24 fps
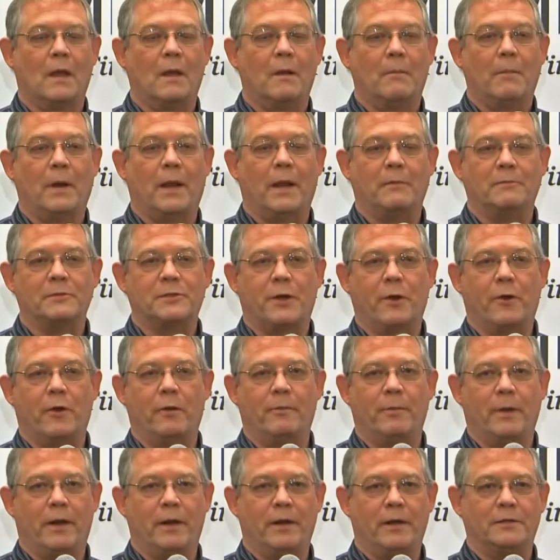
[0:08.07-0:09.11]
My name is Gary
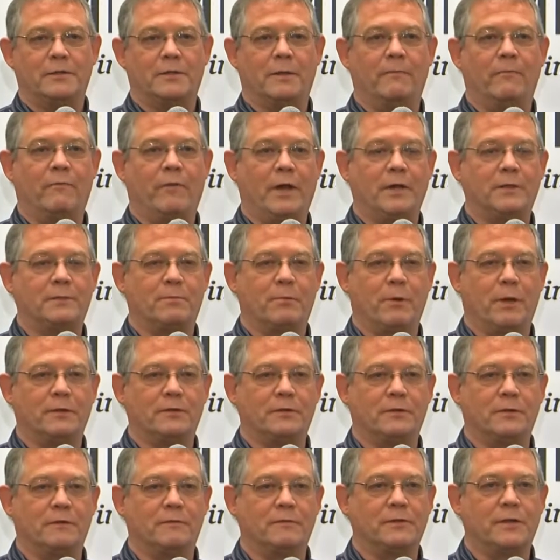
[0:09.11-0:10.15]
Benedict. I'm Vice
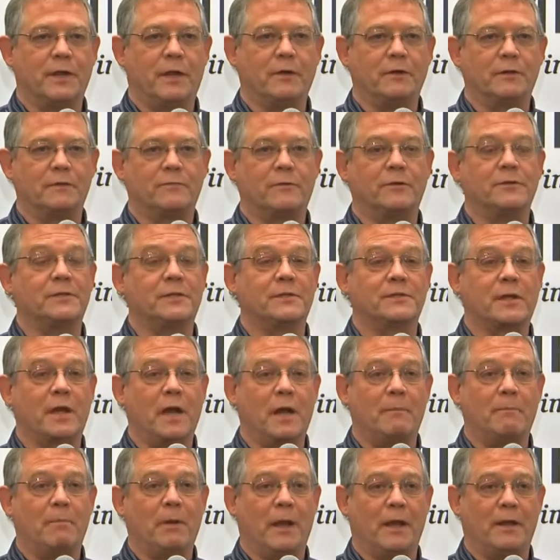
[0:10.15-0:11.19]
President of Sales for
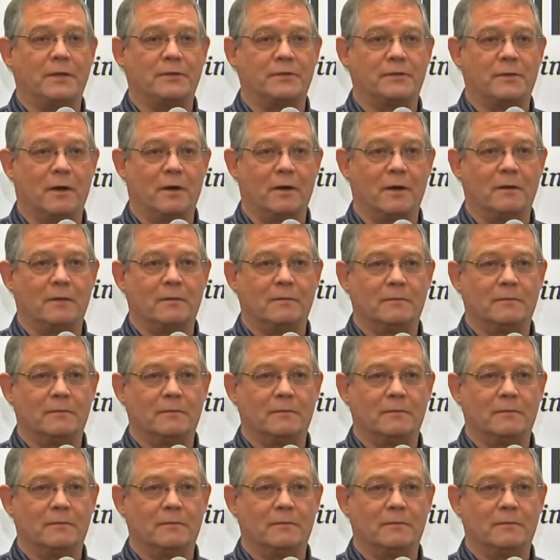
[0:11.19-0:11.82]
Syscon PlantStar.